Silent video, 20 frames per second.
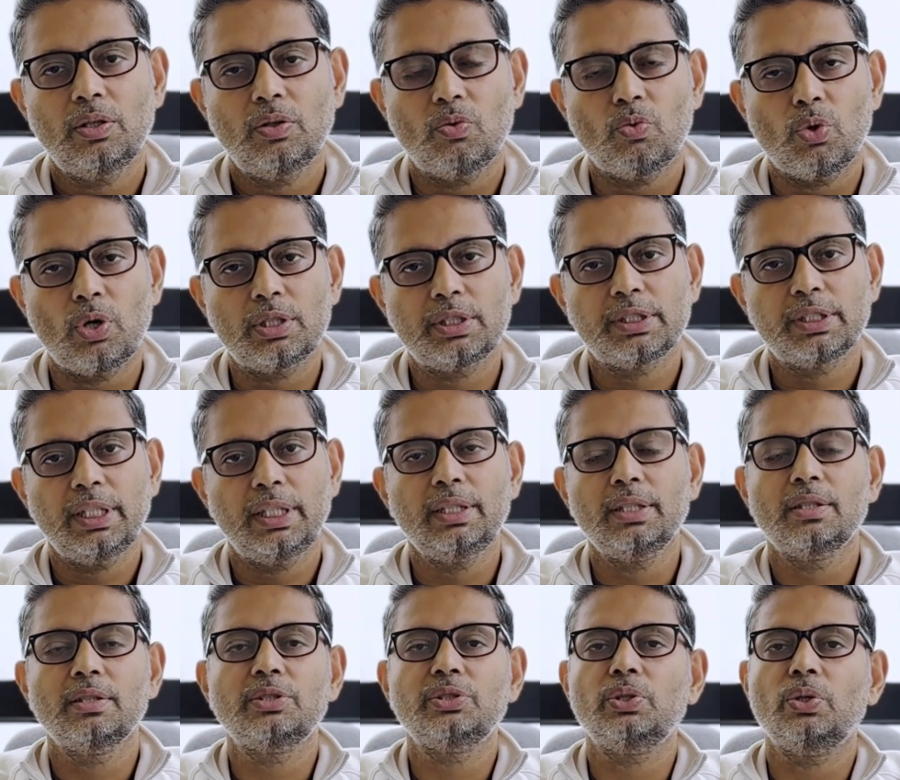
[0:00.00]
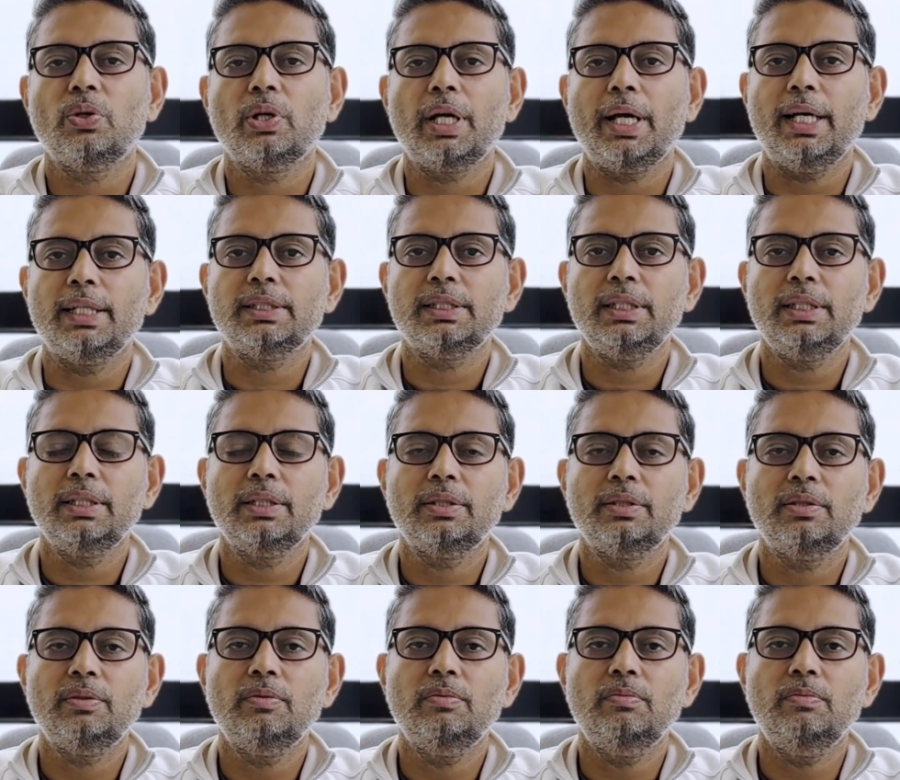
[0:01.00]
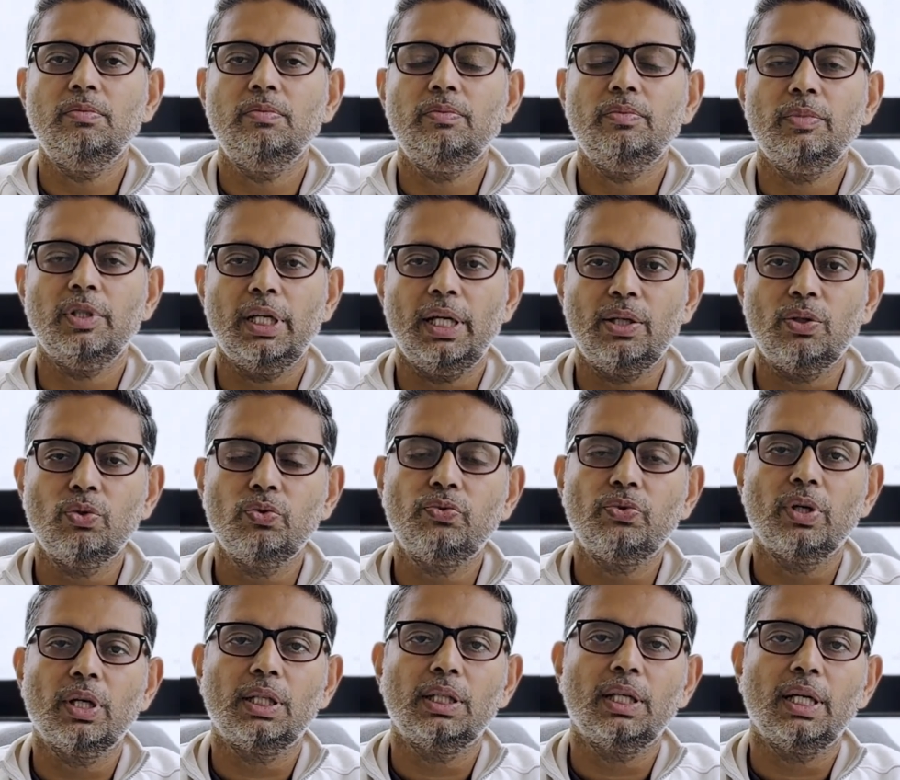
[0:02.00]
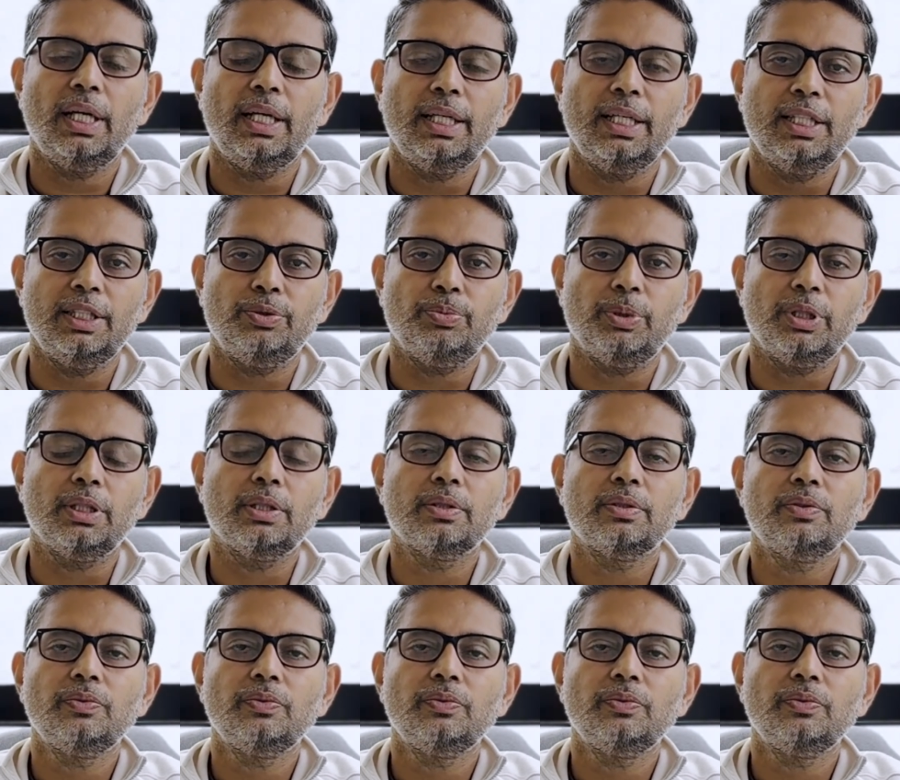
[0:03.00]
what signals you're catching and do further engagement.